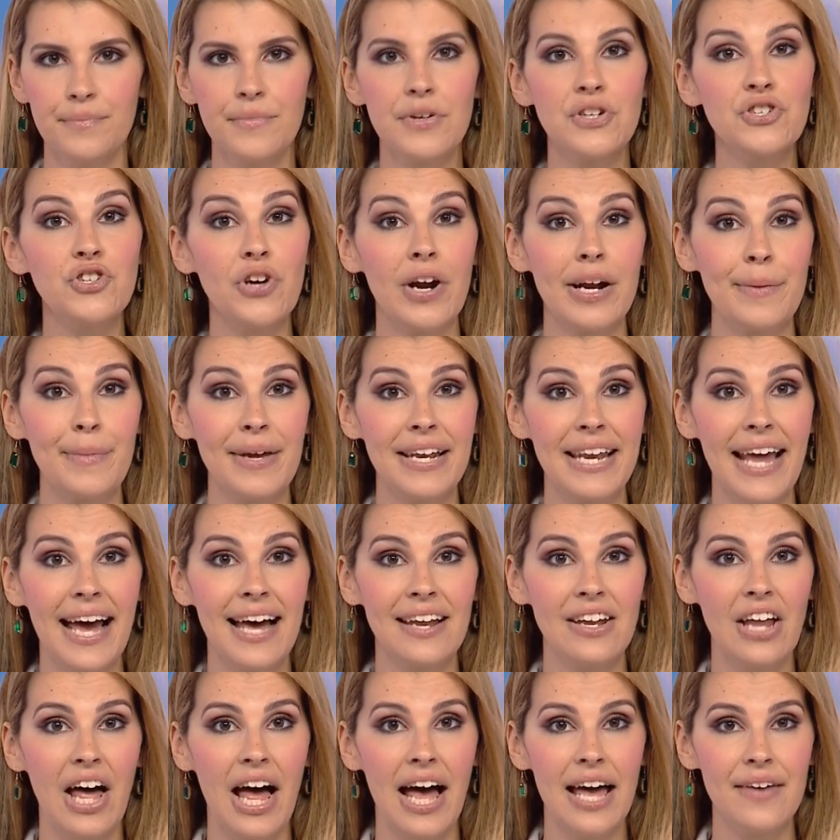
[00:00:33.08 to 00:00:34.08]
Joining me
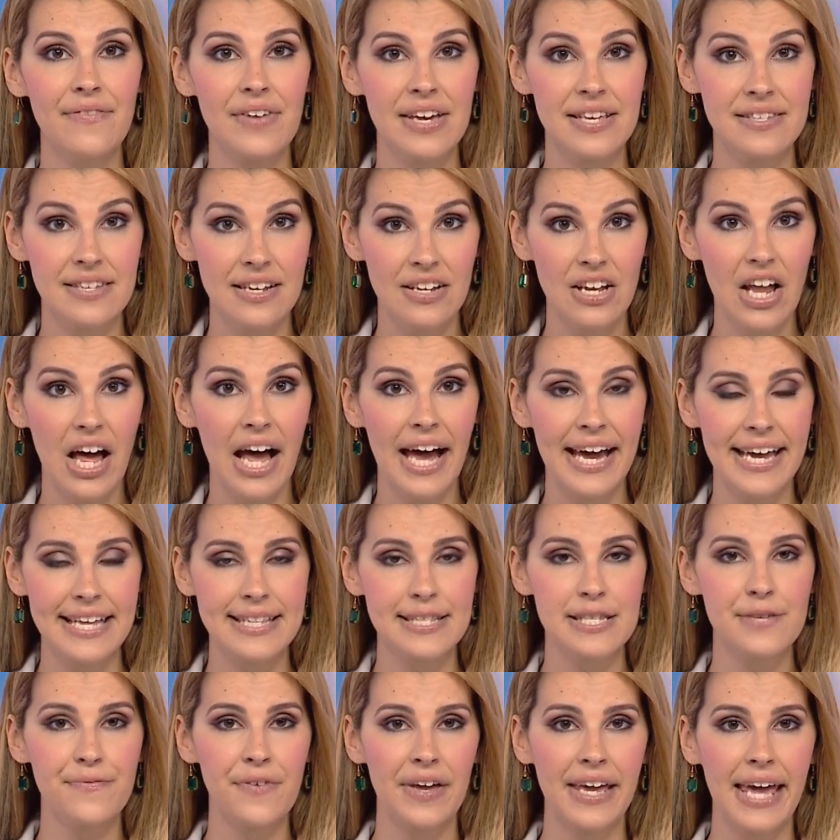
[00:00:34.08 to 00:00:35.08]
now live is
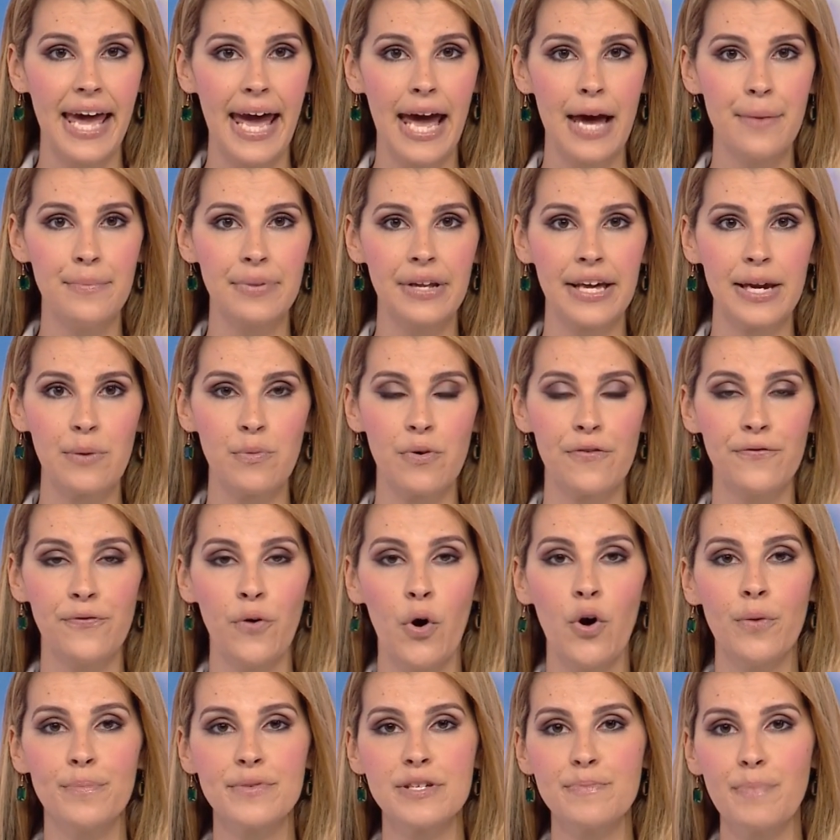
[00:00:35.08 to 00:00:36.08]
Alliance for Gambling
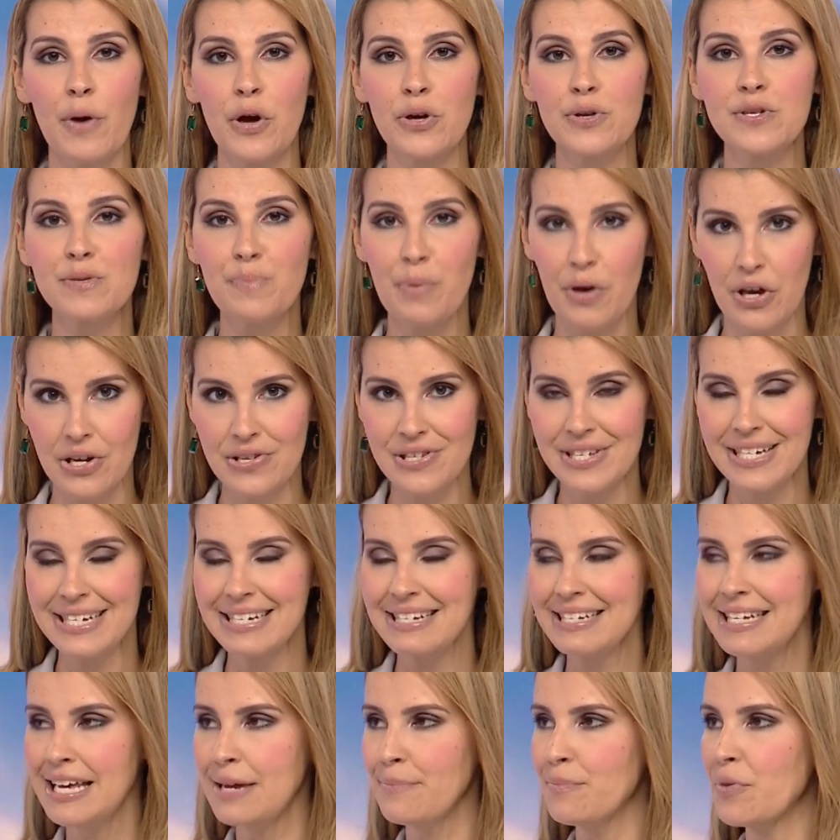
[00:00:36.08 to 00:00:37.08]
Reform spokesperson
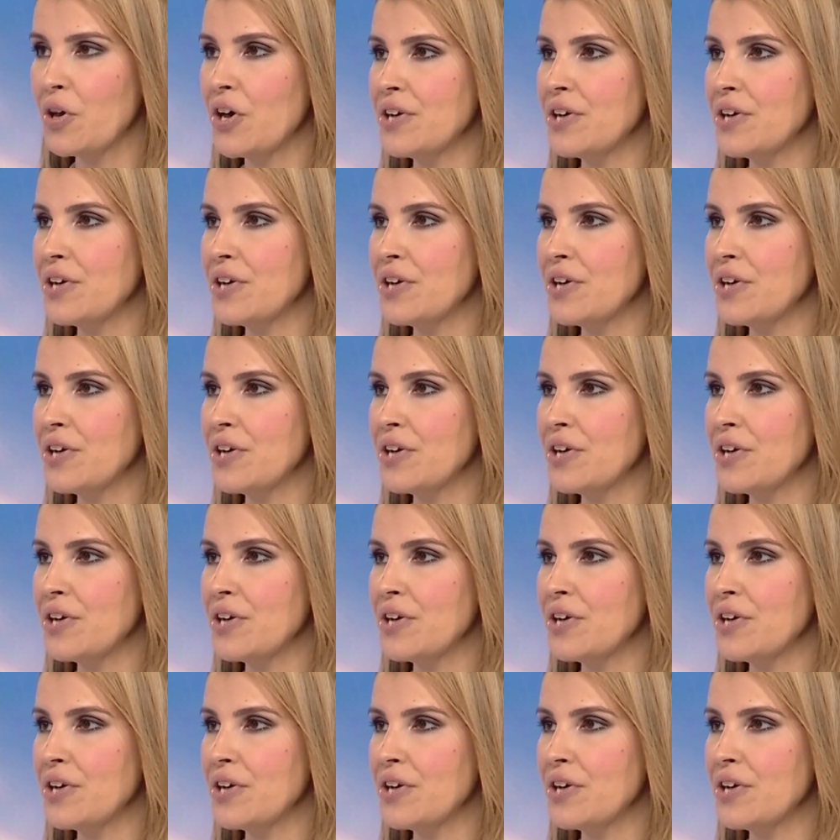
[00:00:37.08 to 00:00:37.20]
Tim